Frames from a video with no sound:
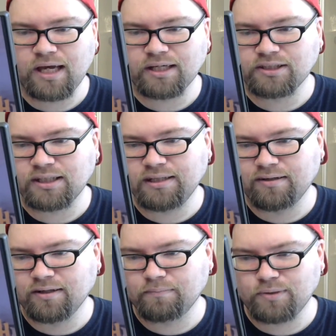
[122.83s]
package, key
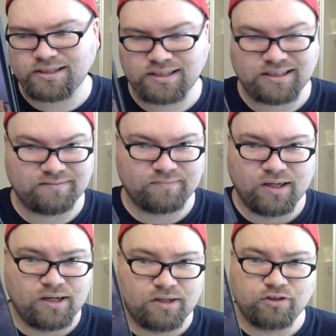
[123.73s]
art, press kit,
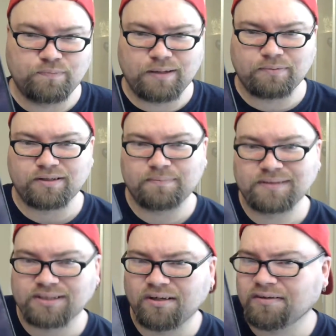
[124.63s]
newspaper
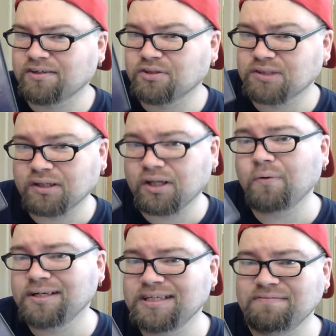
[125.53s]
clippings, all there. So it's a
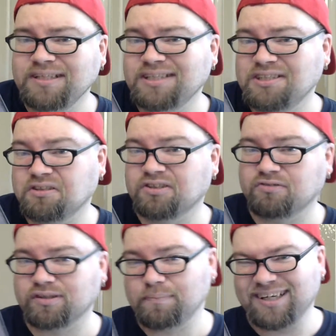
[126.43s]
loaded DVD. Just
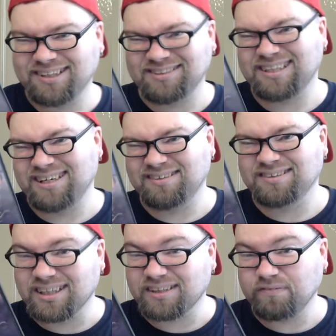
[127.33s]
looks really bad because it kind of
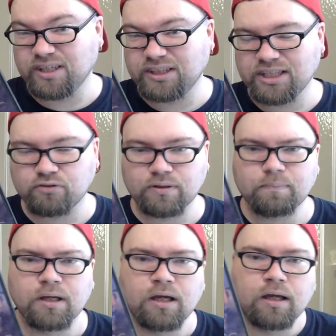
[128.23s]
looks like a VHS
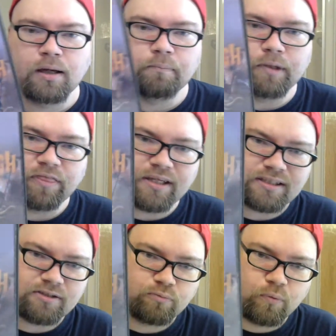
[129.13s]
rip. But
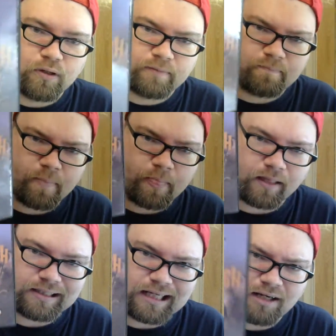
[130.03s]
this is one
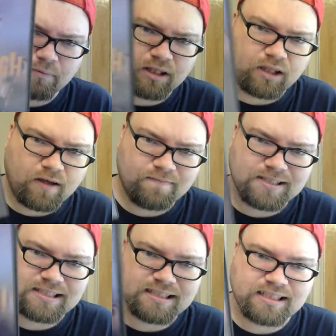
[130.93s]
that I would love
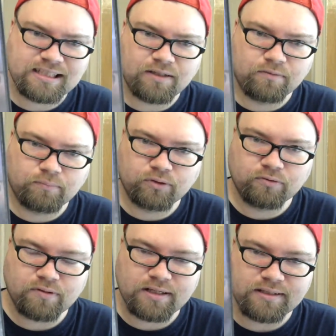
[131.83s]
to see on
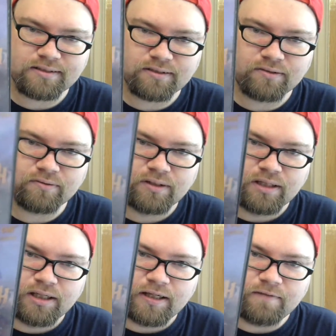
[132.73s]
Blu-ray. So
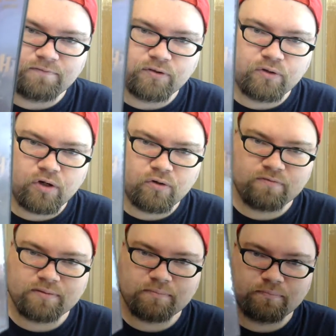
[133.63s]
if you know
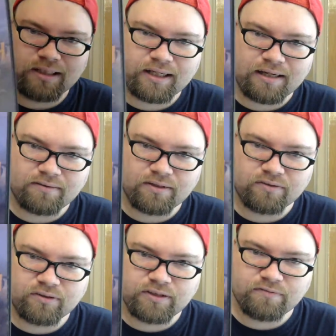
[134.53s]
of it being out there
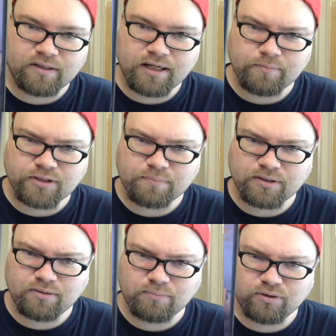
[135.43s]
under a different name or
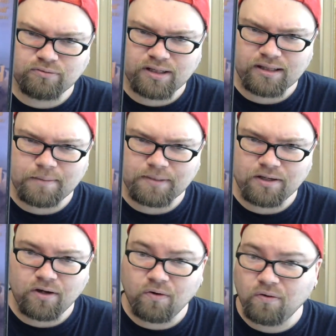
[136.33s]
something on Blu-ray, let me
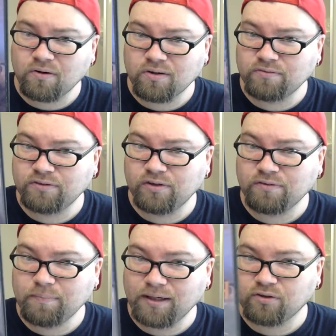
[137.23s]
know. Or if you know
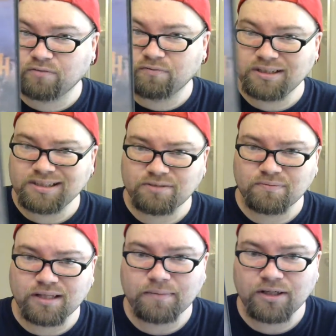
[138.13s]
if anybody's going to release this
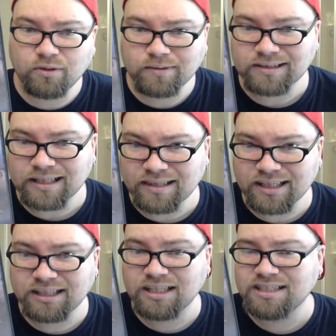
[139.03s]
one, let me know, because I
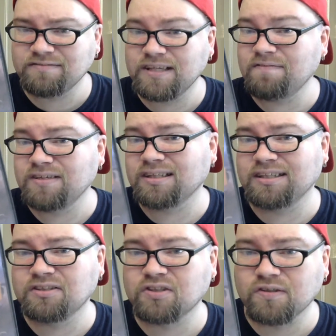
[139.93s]
think it
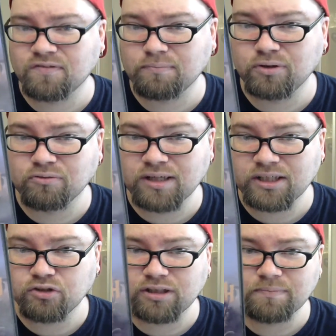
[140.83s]
definitely deserves the
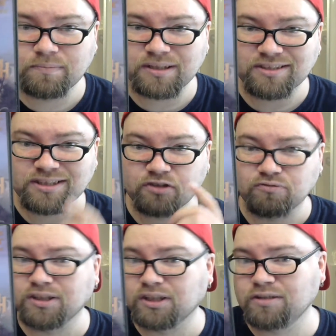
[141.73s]
Blu-ray treatment, because it's a
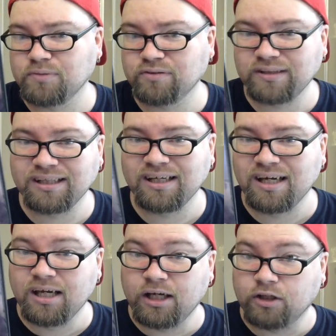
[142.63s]
really good movie.
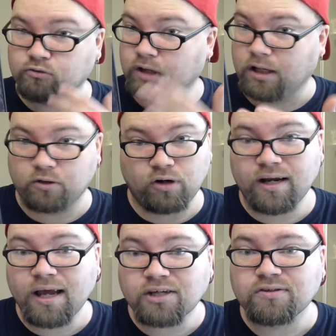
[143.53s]
It's got
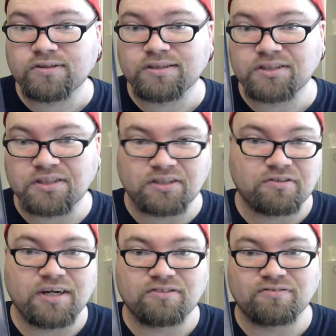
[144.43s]
great extras. It's just the
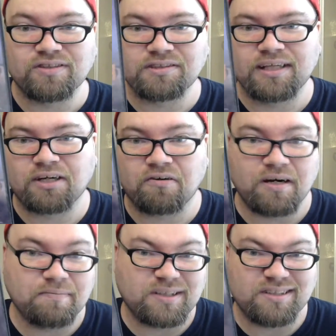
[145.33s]
transfer isn't that
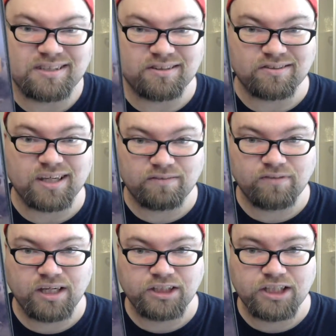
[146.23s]
great because it looks like
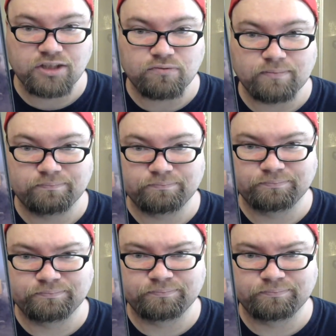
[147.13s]
VHS rip.